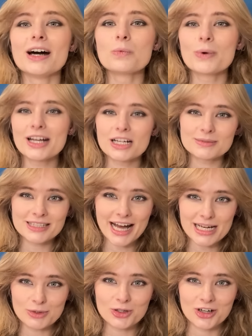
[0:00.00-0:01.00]
when it comes to
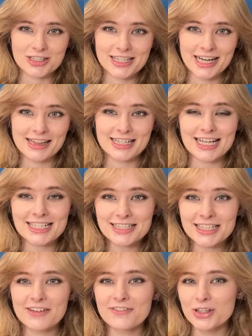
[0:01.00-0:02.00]
Animal Crossing, there's
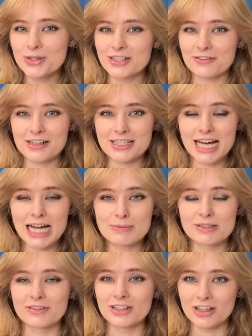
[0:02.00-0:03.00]
actually a few different types
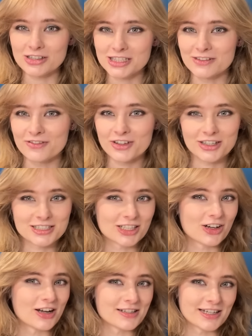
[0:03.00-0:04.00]
of lost and forgotten
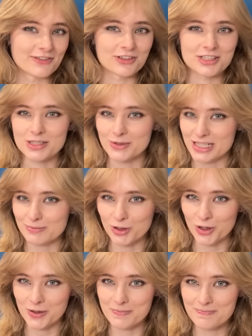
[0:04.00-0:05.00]
content for us to
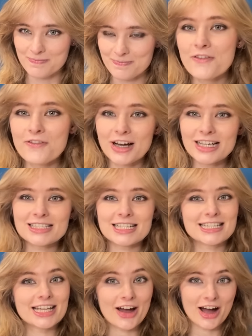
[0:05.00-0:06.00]
explore. First is
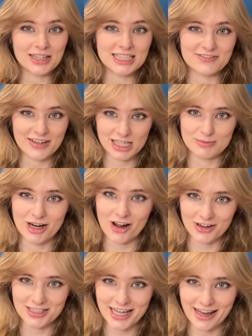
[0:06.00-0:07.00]
the early development
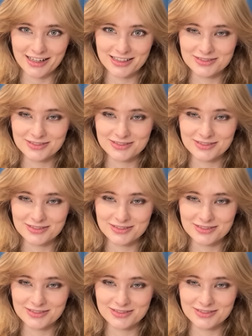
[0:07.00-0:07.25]
content.